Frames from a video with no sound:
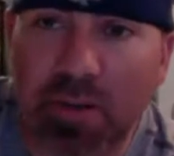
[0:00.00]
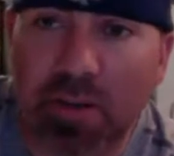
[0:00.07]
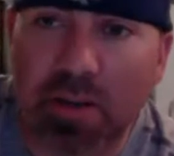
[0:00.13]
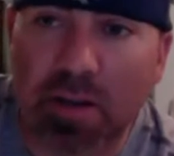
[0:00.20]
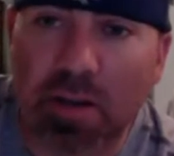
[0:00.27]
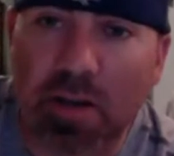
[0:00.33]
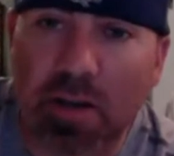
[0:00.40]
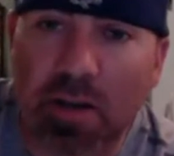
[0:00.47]

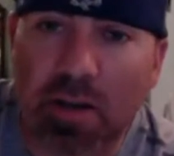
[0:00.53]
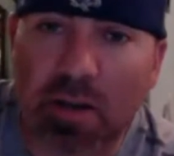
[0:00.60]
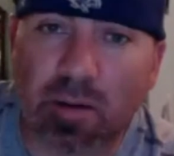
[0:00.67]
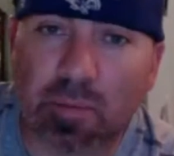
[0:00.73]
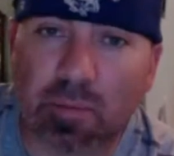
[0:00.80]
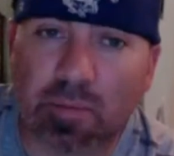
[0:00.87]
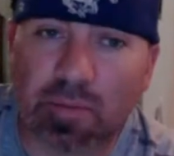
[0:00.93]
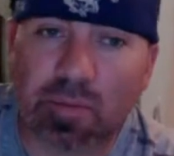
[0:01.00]

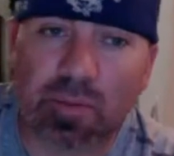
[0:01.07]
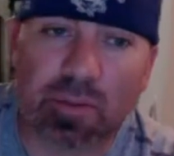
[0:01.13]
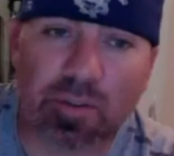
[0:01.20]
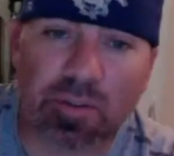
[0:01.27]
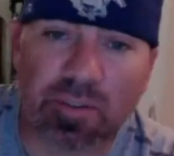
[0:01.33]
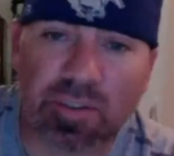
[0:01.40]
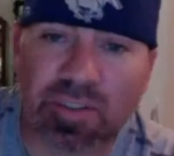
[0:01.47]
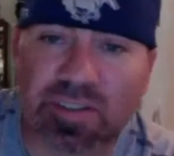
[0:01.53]
There's
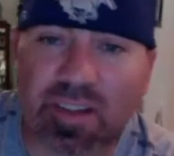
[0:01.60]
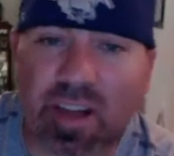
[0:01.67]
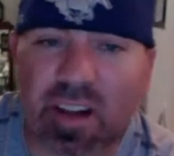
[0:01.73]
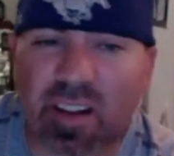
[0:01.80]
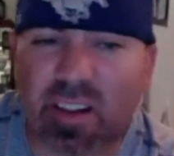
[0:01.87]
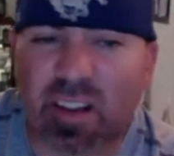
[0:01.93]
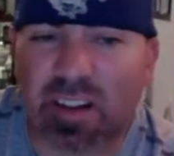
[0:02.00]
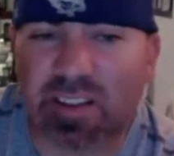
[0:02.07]
just not a lot
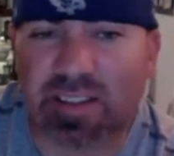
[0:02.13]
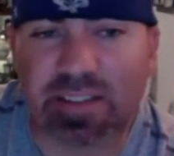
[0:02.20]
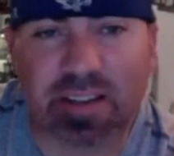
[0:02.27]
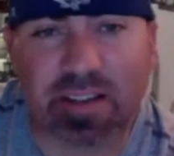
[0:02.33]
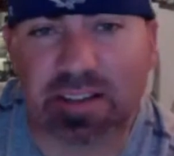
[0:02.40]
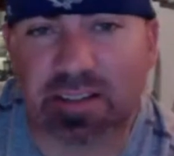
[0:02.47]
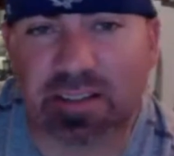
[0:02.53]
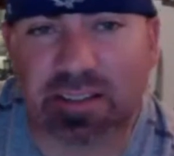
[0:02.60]
of
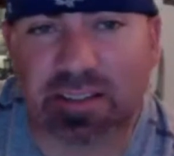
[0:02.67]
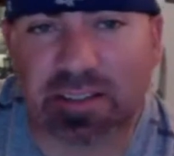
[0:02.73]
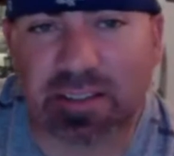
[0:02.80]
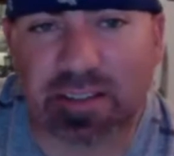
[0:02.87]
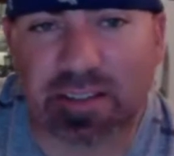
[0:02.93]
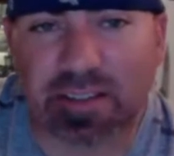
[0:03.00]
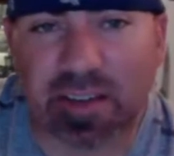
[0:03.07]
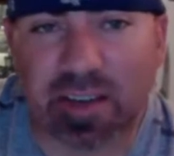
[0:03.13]
sexiness in this
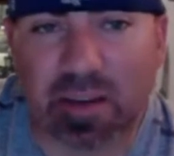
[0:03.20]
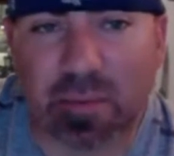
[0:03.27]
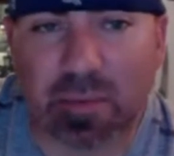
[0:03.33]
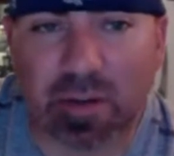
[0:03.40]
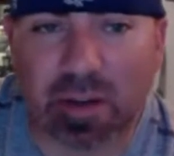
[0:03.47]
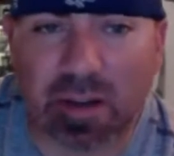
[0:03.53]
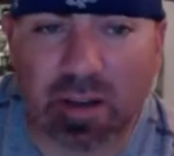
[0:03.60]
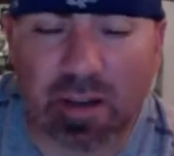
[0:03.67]
game.
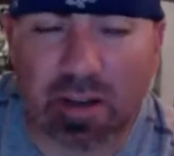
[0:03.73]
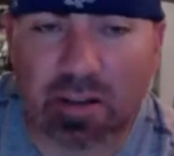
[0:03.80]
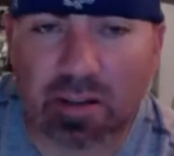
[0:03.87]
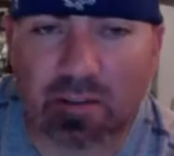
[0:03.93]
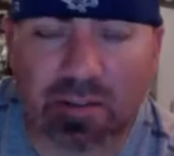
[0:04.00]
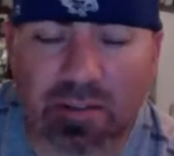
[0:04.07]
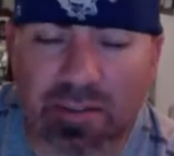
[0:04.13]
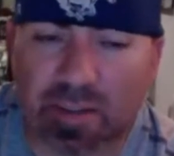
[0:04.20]
Cleveland's
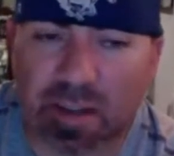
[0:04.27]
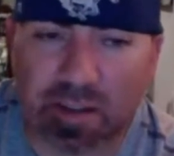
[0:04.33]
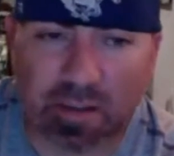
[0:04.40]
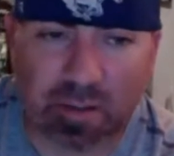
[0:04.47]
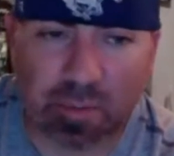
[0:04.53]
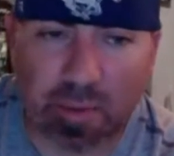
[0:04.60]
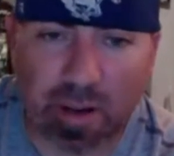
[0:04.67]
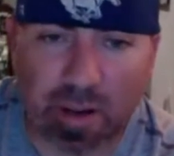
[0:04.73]
not a good
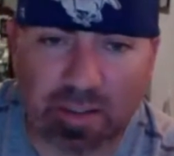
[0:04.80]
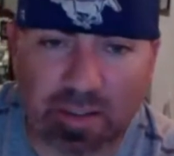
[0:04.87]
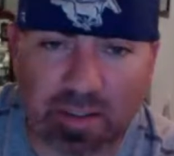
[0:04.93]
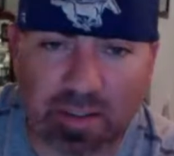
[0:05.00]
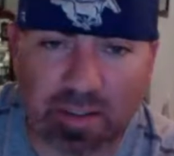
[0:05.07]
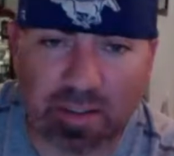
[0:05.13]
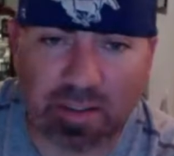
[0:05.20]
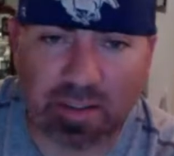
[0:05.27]
basketball
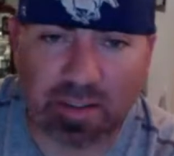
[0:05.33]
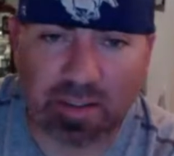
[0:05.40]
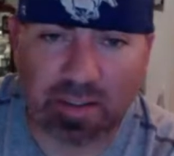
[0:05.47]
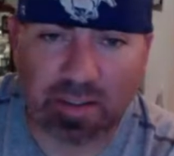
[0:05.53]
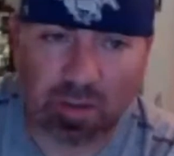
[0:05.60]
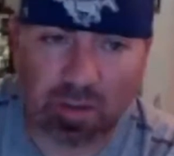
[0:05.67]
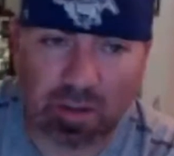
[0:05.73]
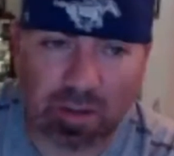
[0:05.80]
team.
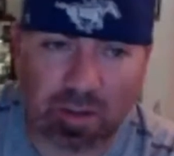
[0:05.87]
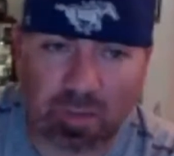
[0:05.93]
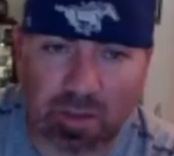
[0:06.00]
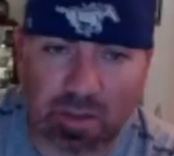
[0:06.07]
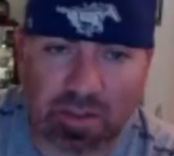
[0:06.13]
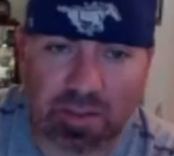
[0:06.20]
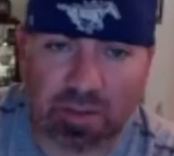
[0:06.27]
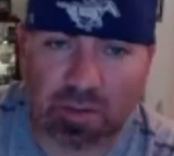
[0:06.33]

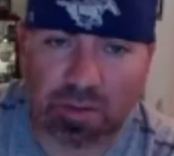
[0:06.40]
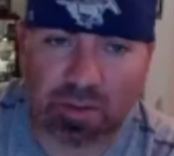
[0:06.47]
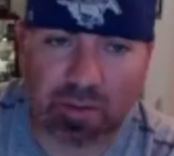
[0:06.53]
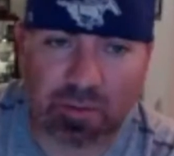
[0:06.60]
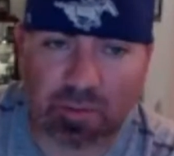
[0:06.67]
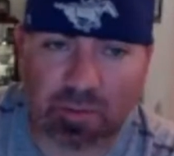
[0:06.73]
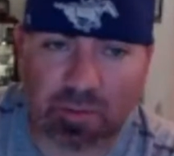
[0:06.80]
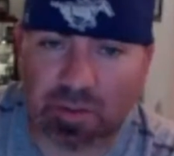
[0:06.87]
Minnesota is
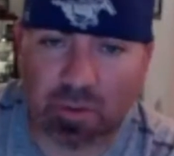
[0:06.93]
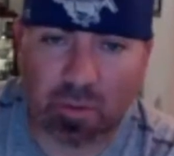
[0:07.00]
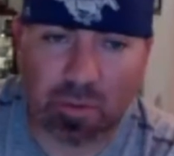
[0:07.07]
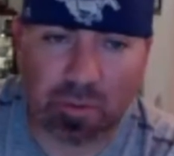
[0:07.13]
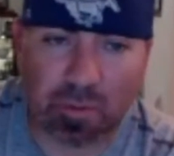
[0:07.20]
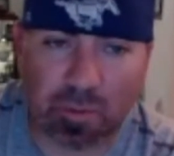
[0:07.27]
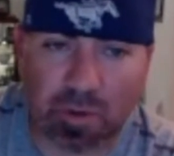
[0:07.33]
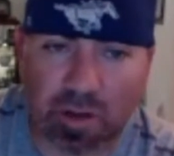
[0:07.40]
going through whatever